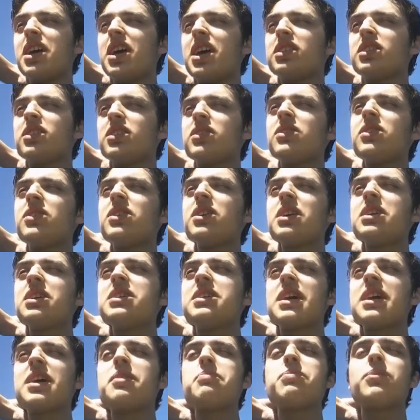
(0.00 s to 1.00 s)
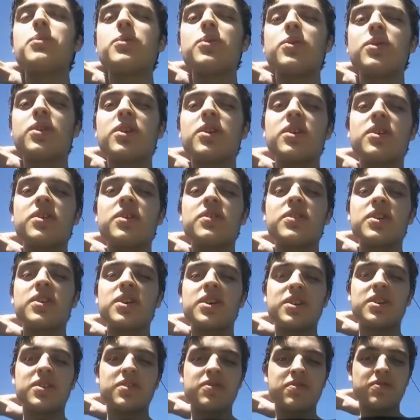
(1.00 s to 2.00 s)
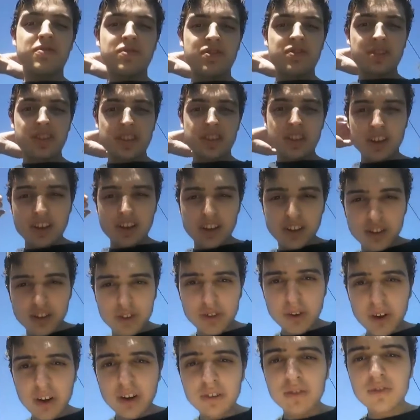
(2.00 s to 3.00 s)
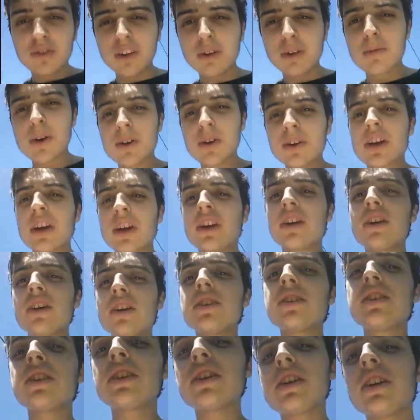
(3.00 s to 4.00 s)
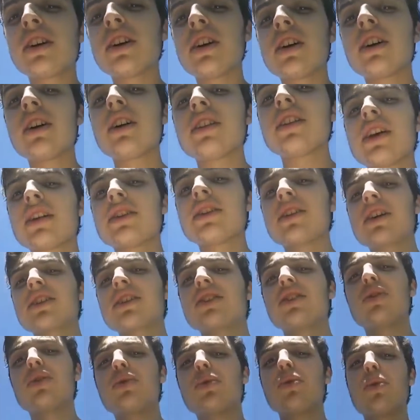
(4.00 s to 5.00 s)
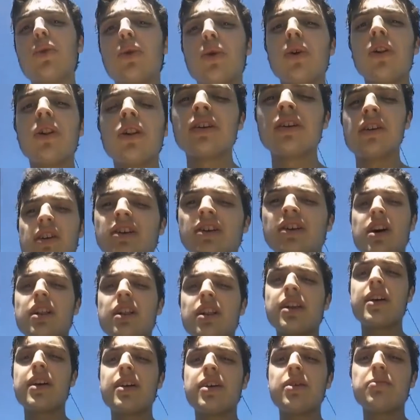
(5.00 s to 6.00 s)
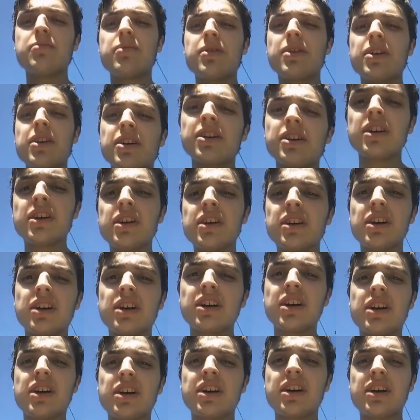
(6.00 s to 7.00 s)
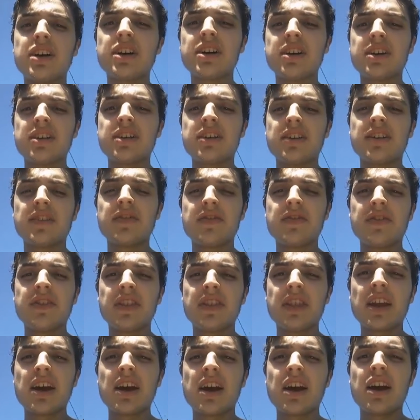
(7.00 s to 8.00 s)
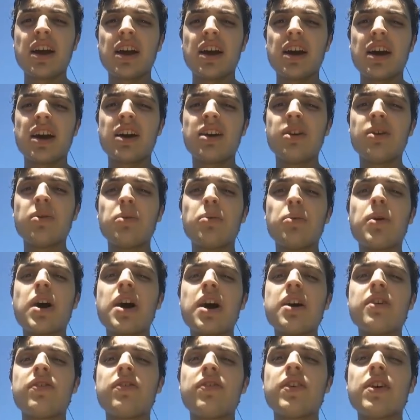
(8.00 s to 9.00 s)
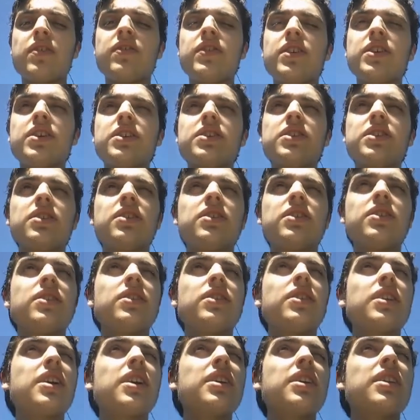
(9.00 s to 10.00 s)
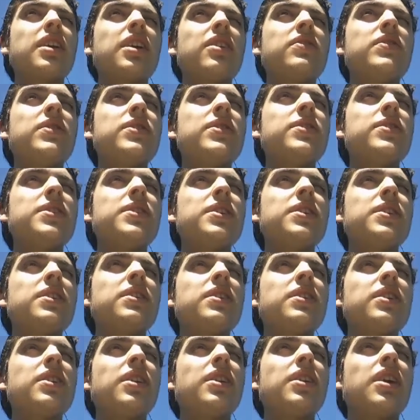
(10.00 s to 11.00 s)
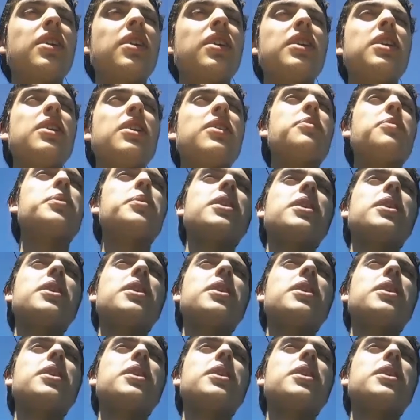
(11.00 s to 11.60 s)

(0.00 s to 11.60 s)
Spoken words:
It's a good example of a strong female character that's actually cool and not lame. I don't know why feminists don't like that movie a lot, or they don't